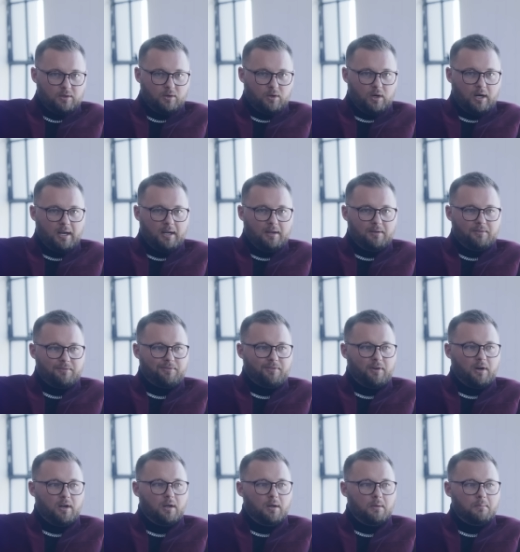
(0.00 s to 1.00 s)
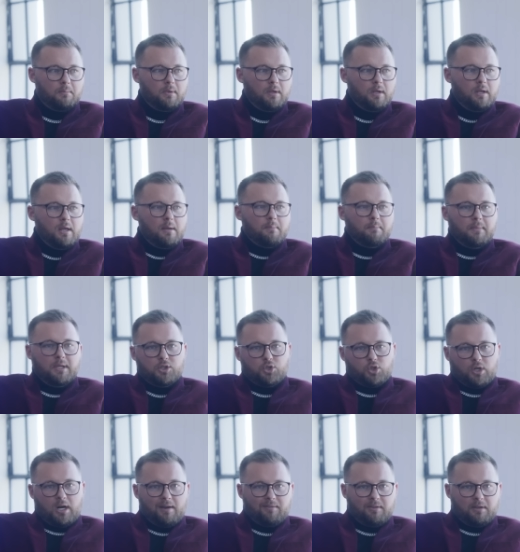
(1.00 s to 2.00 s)
right, from me
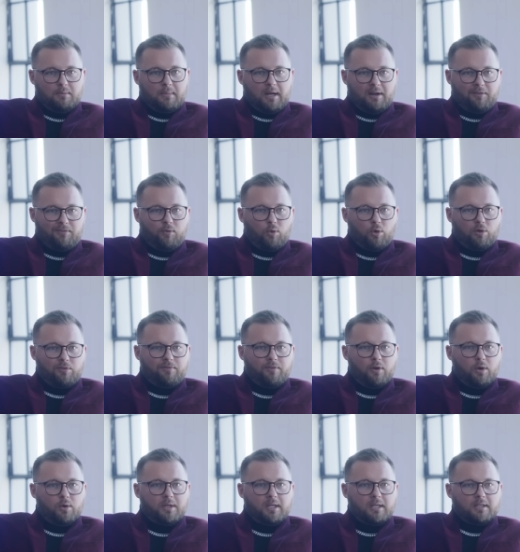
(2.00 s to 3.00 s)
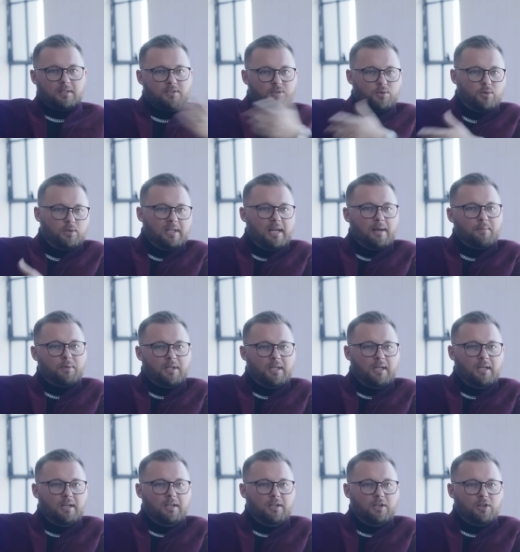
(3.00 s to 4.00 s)
driving my Ford Focus to a
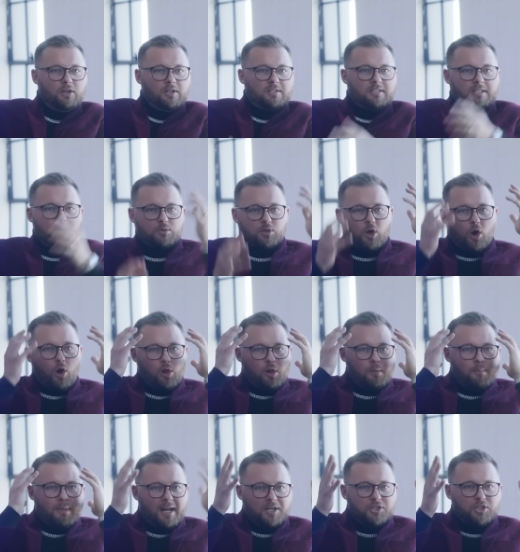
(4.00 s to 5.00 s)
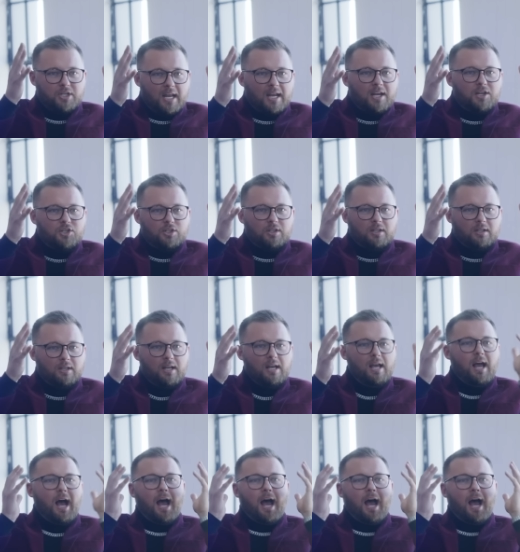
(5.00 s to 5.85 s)
Lamborghini Urus. It was all imagination.